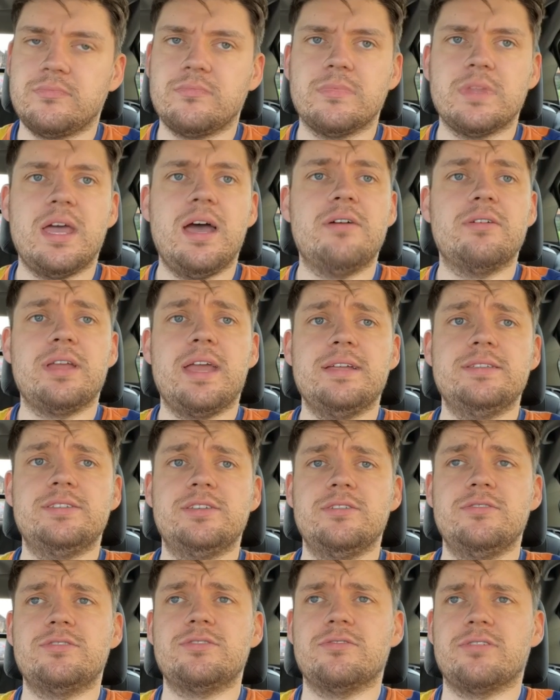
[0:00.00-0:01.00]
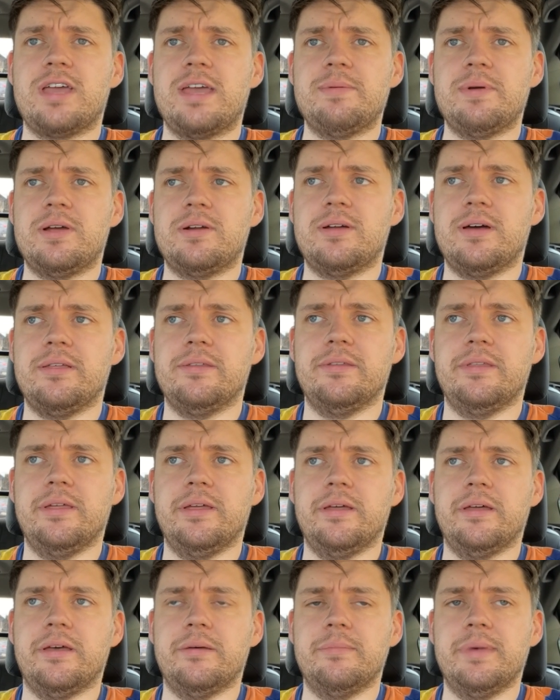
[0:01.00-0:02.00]
Audi A2 sort of came out around
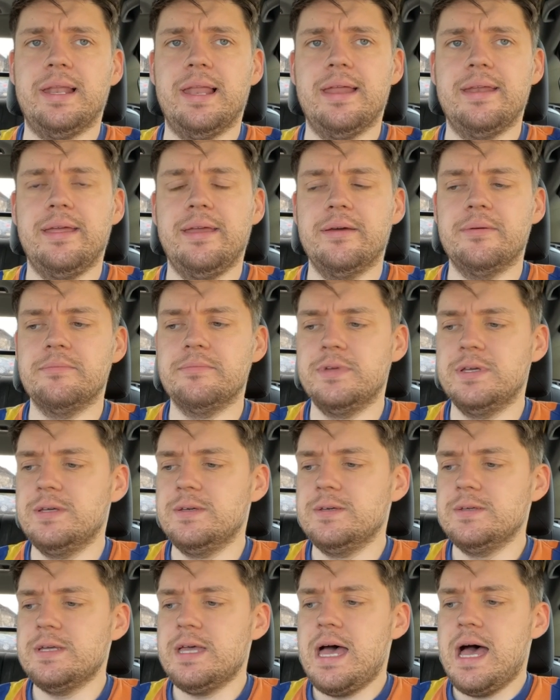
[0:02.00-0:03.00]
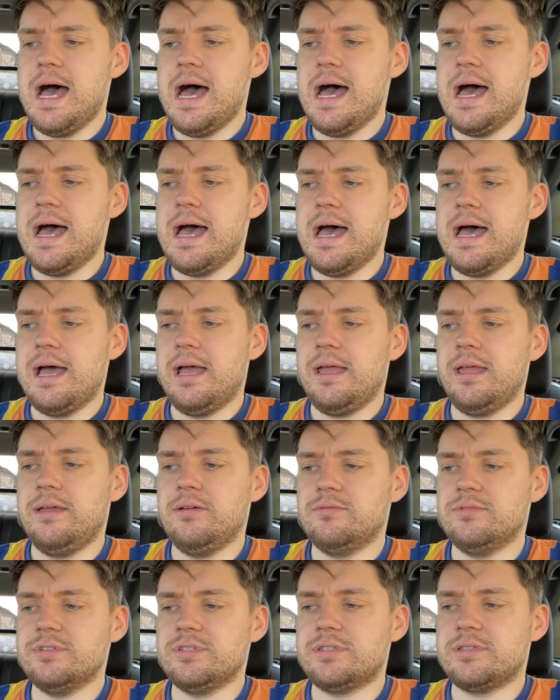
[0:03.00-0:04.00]
the millennium.
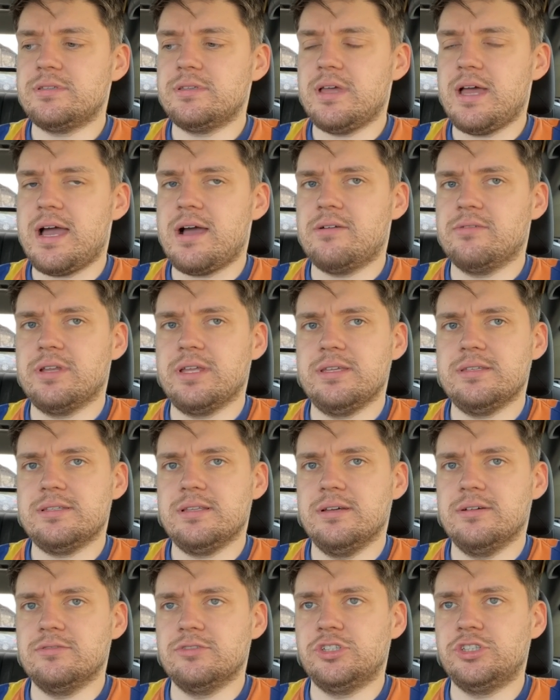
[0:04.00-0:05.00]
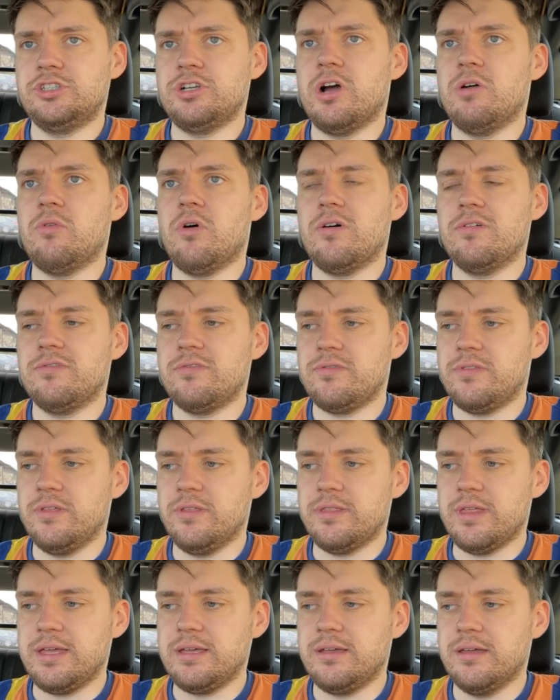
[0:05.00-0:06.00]
It was Audi's little show off
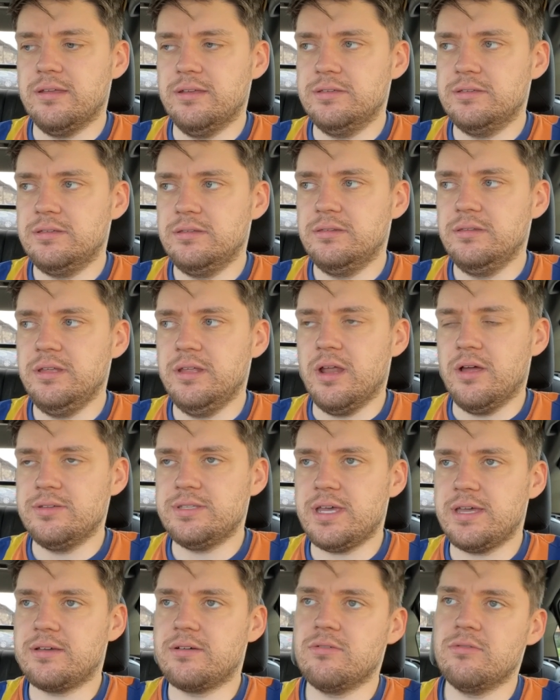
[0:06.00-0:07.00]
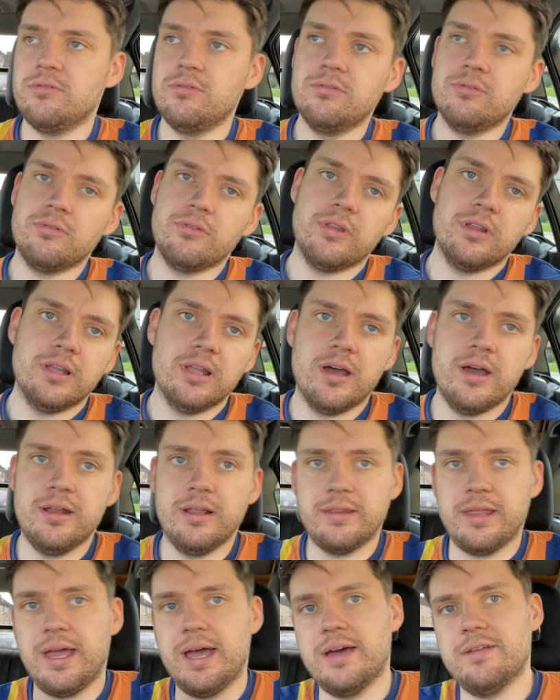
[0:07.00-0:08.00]
that they could, you know, take all the
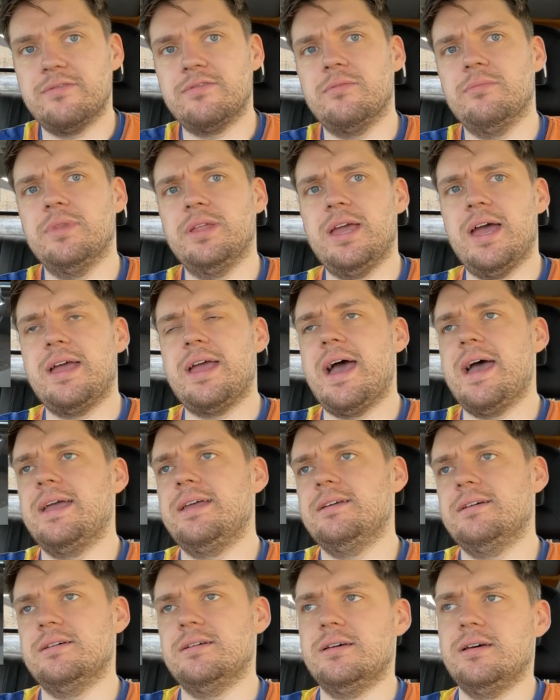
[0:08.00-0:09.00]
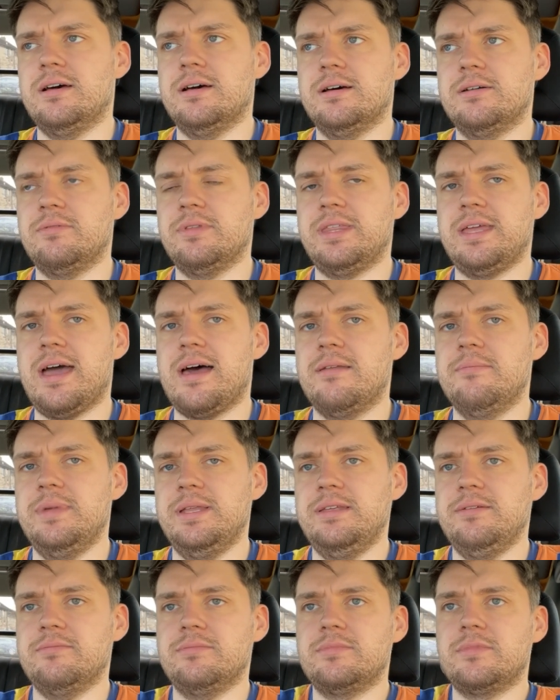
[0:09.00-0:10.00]
learning they had from the A8 with the
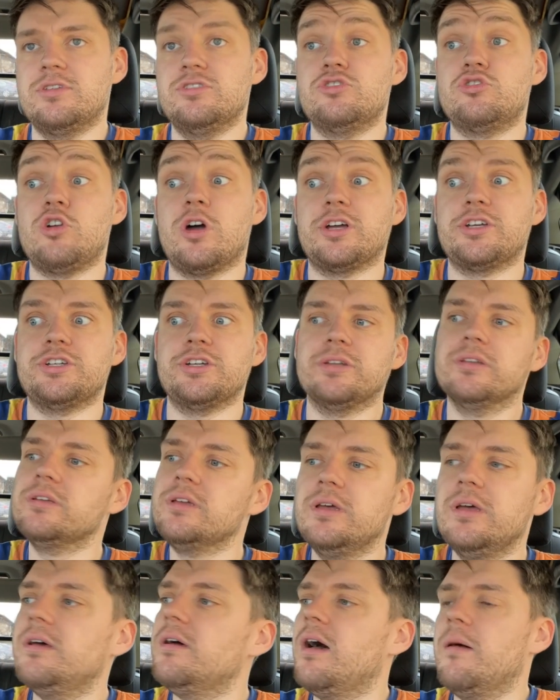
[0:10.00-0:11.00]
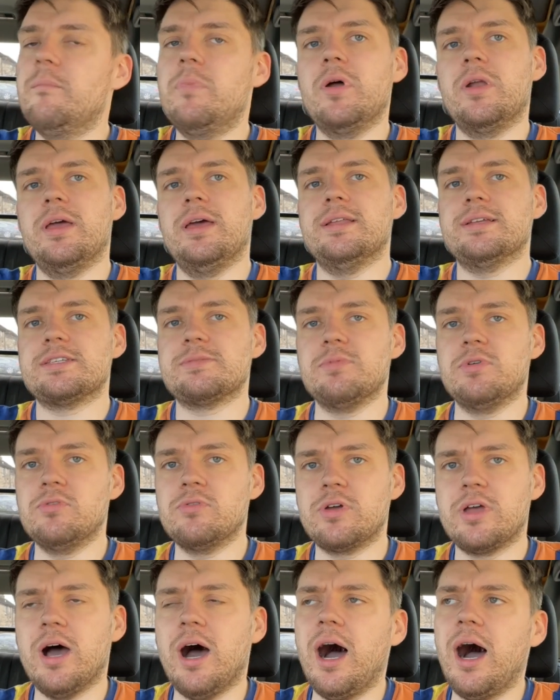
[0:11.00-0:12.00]
aluminium construction and put it in a small
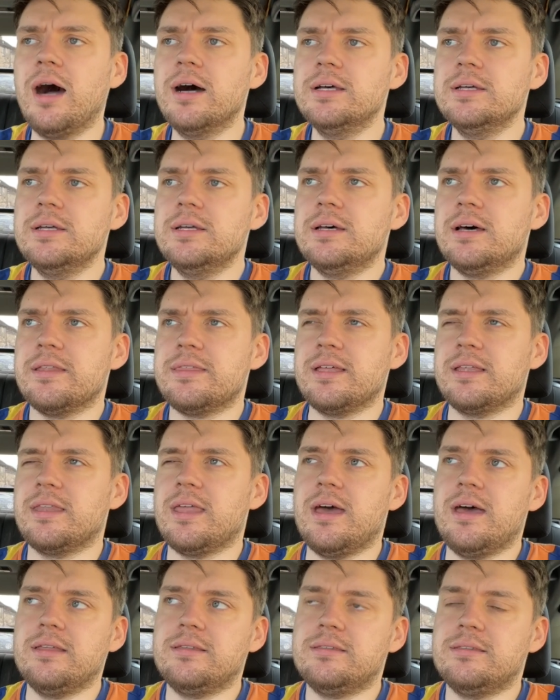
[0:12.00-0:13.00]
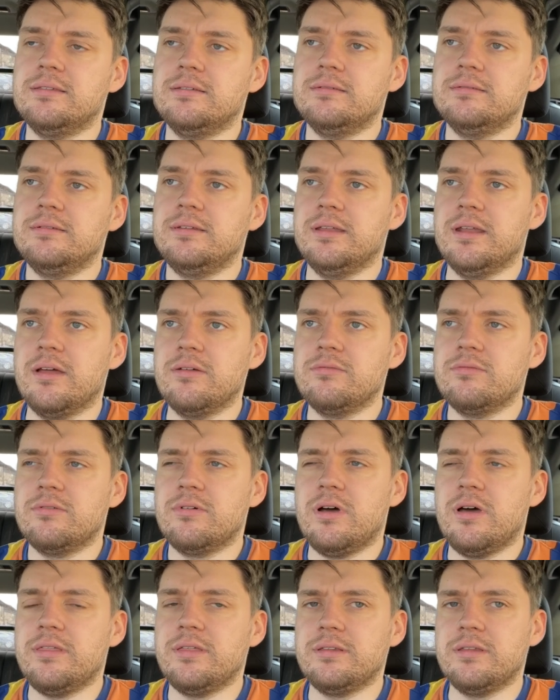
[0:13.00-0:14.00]
car. I think they're, you know,
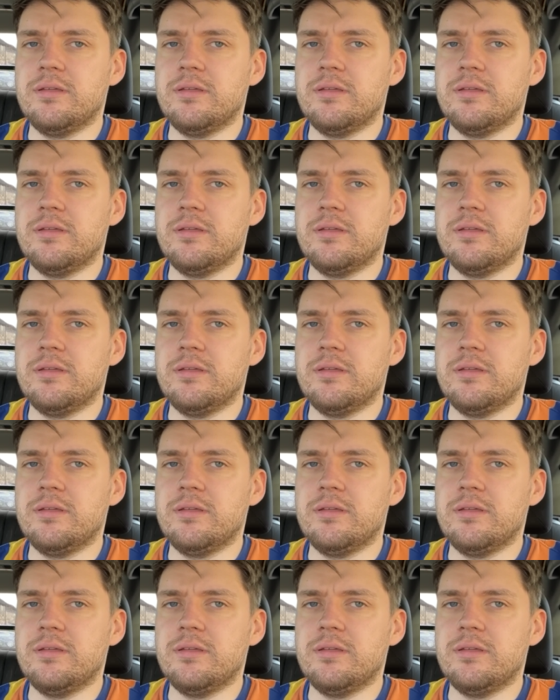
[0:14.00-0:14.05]
I think the